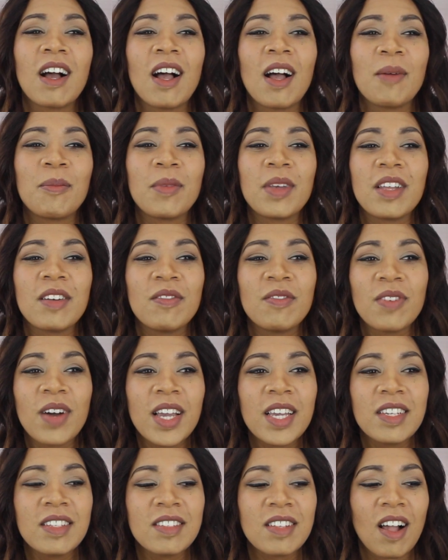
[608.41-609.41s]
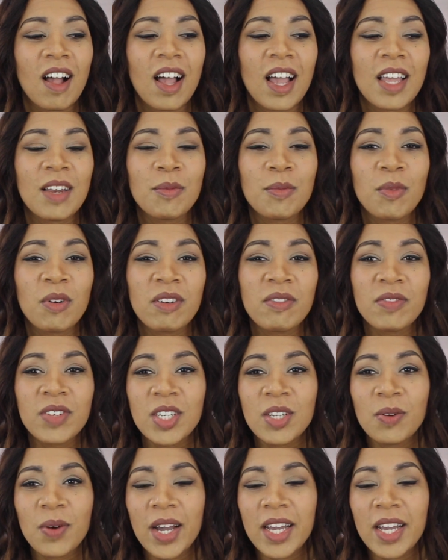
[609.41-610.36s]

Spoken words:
advice on more video